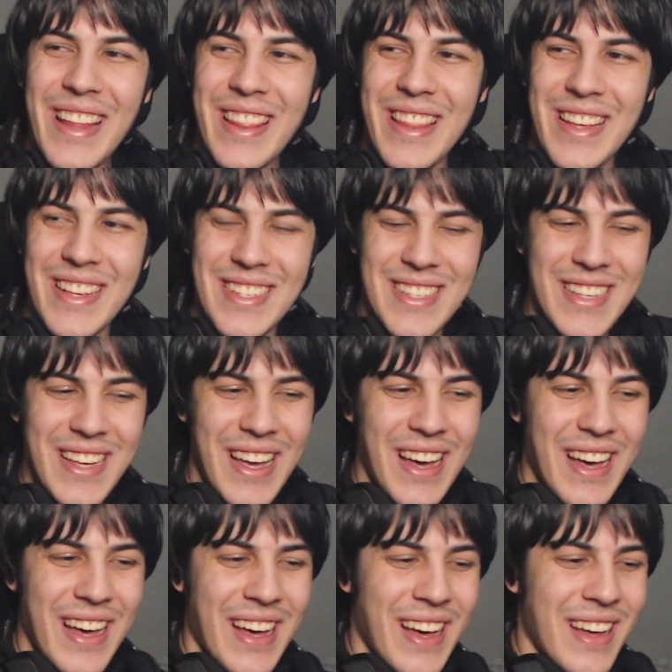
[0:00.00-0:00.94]

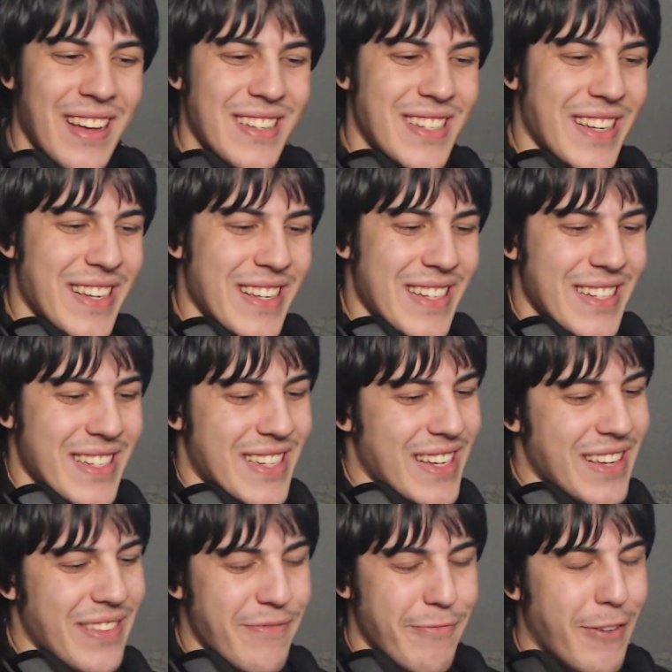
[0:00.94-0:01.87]

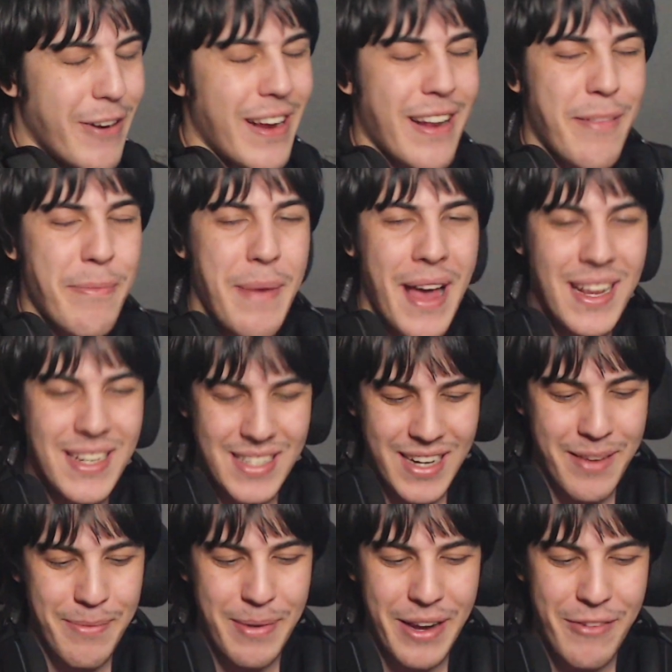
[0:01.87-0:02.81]
she reads Mash a
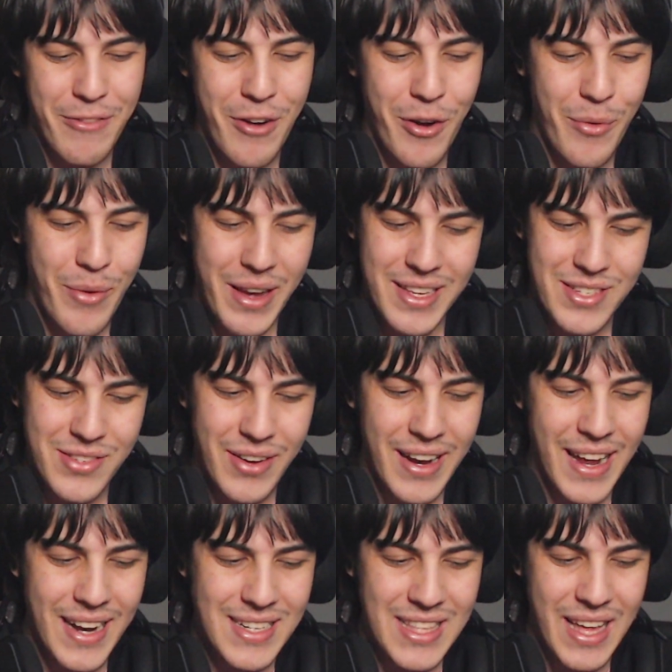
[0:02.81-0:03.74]
complete wrong way. So I
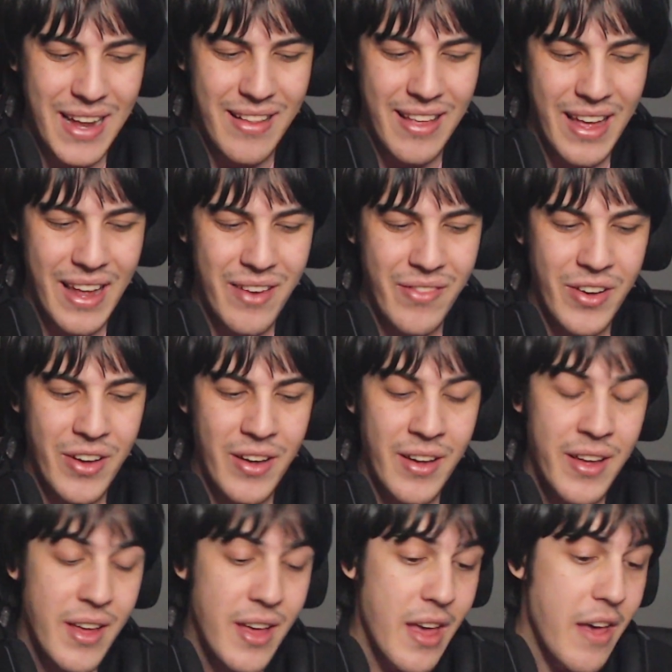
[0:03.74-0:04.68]
liked that side of
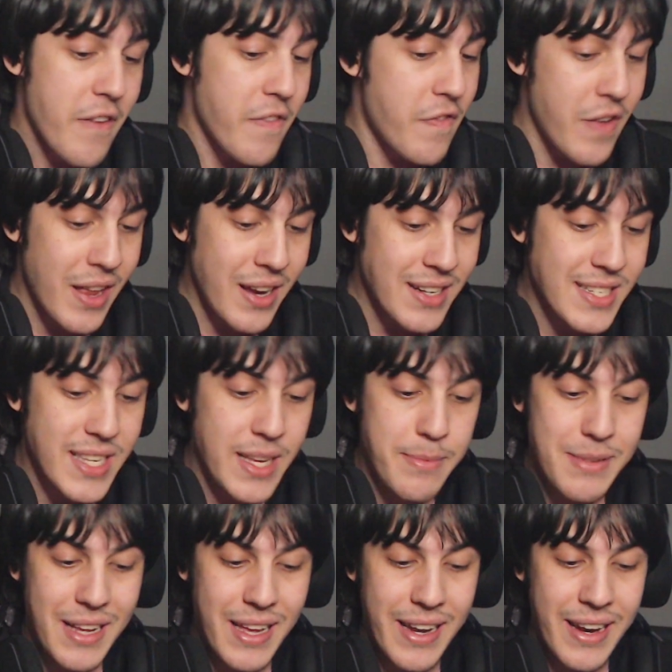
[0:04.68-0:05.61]
her. Finn
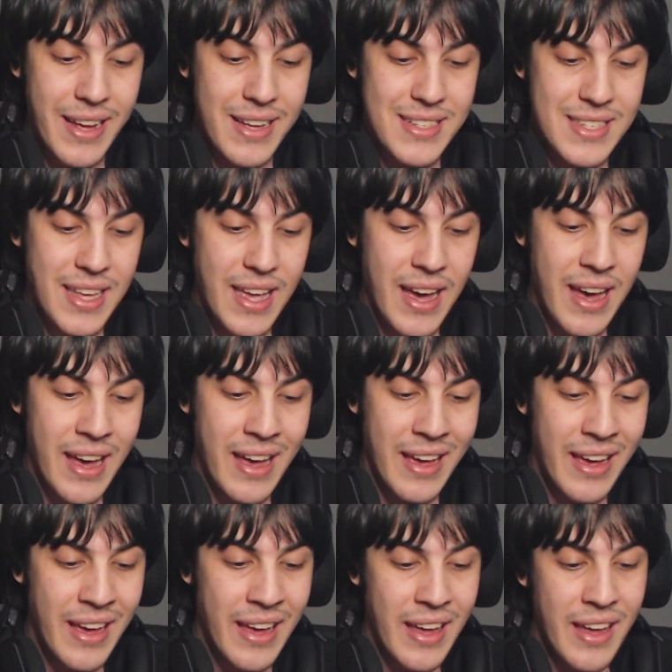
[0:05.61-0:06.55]
seemed like a nice
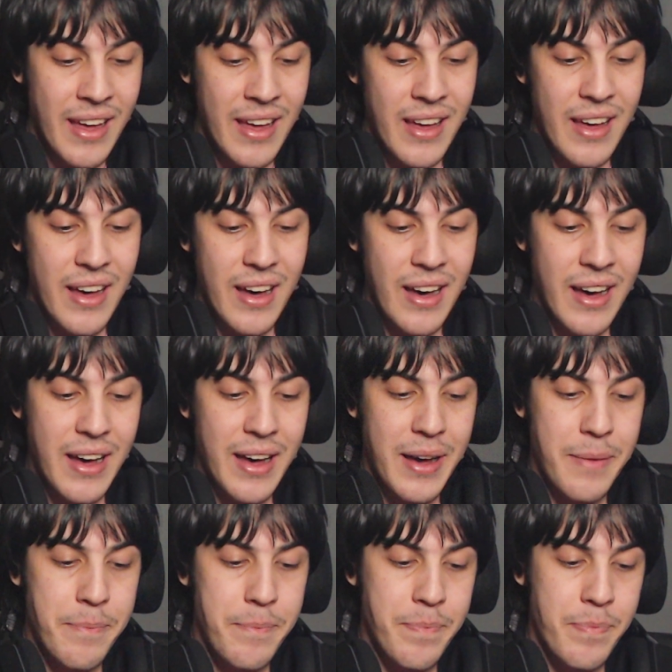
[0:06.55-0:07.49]
guy.
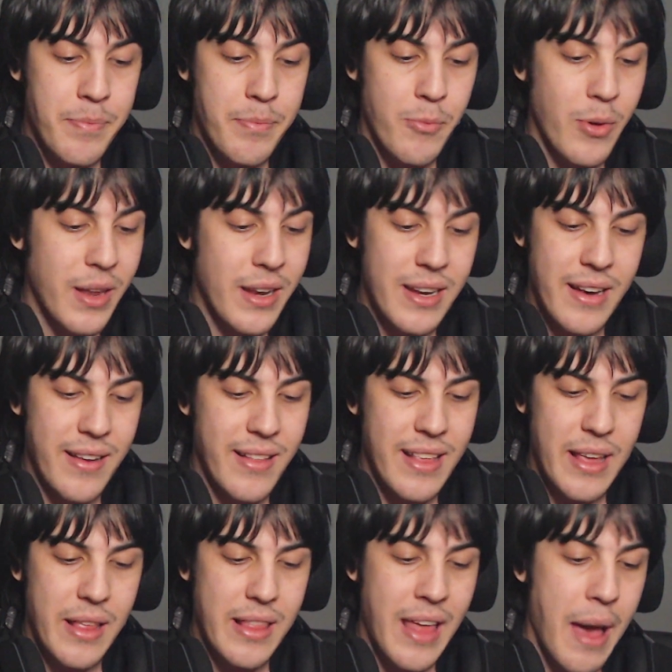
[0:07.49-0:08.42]
We didn't
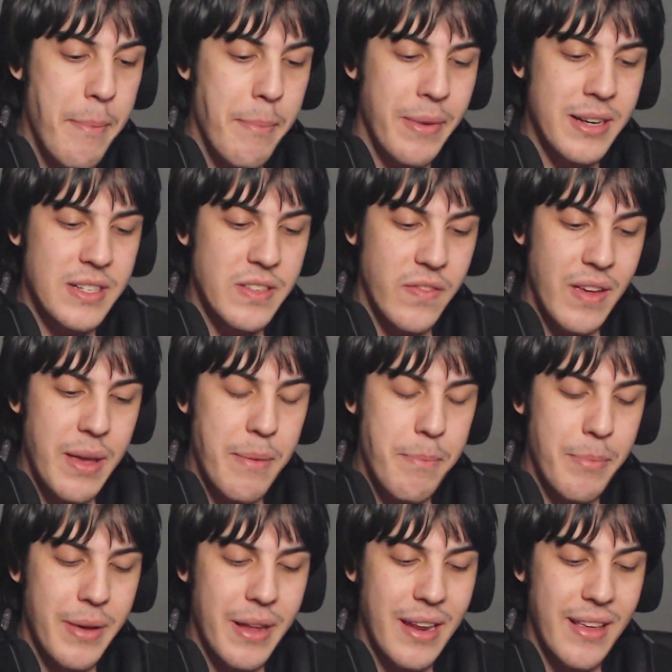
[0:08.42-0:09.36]
see that much of
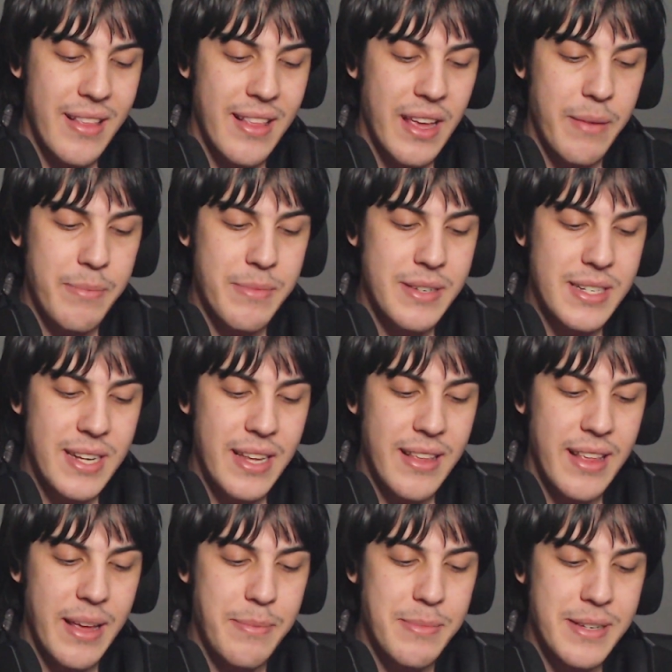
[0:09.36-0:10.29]
him, but he
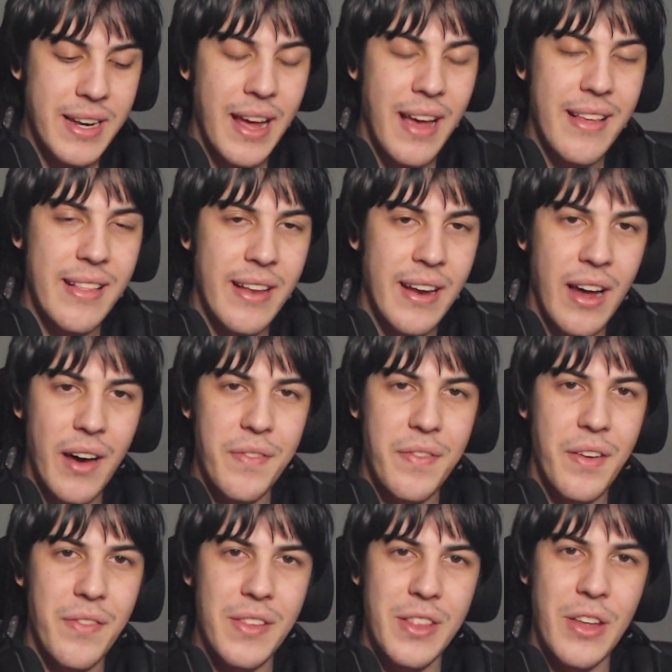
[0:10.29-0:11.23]
seemed nice
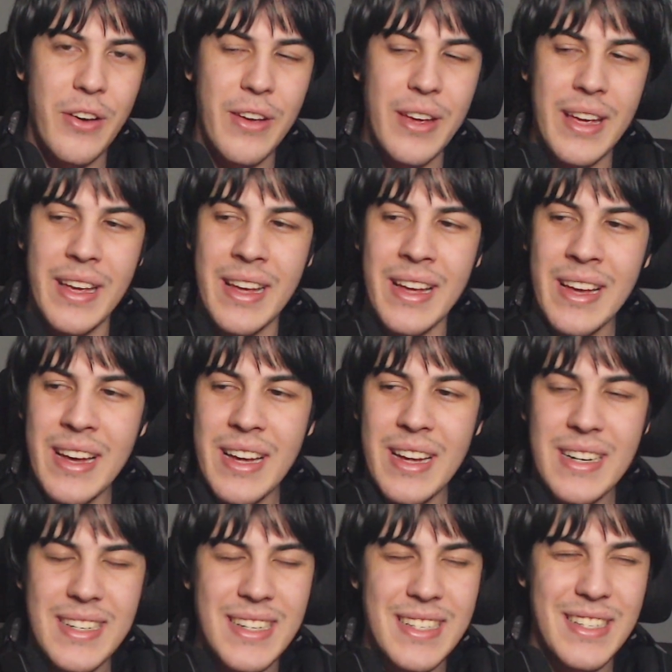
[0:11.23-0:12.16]
enough, even though he
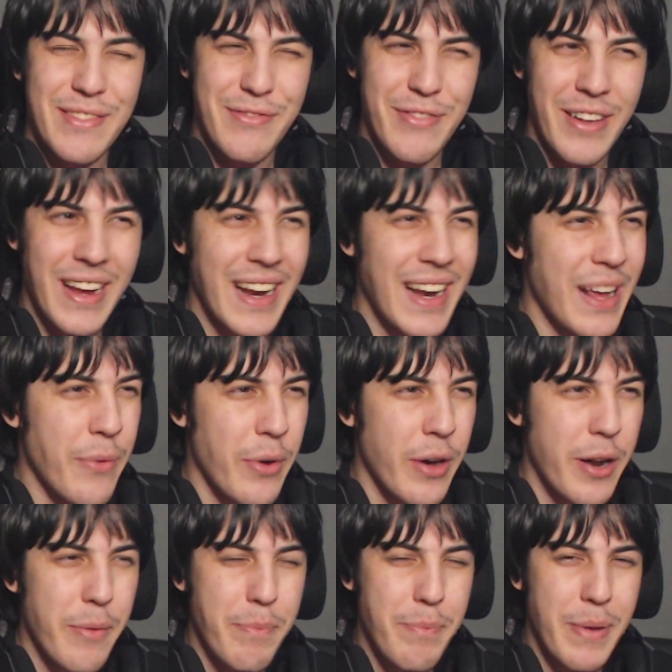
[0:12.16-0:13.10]
doesn't really
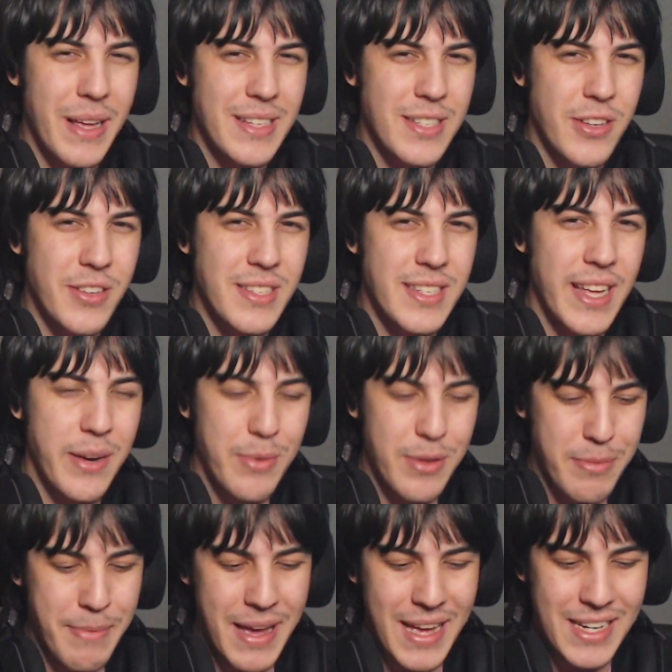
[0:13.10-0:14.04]
want to be associated
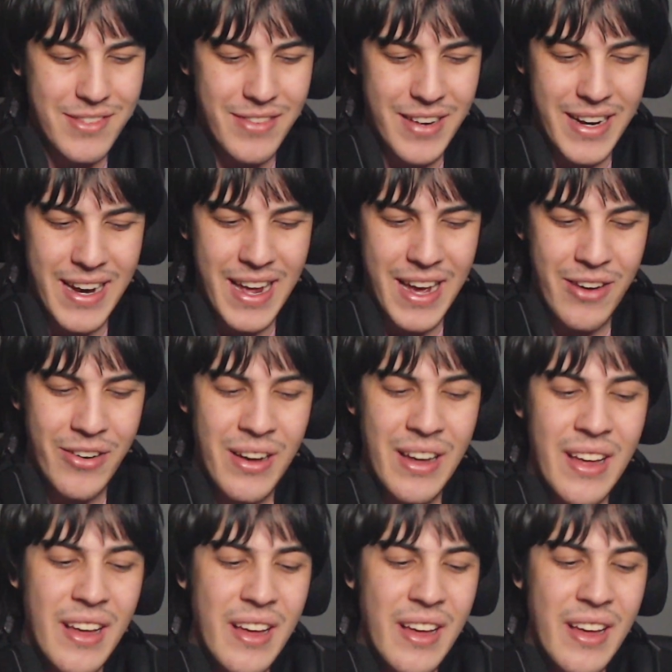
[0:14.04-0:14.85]
with Mash right now.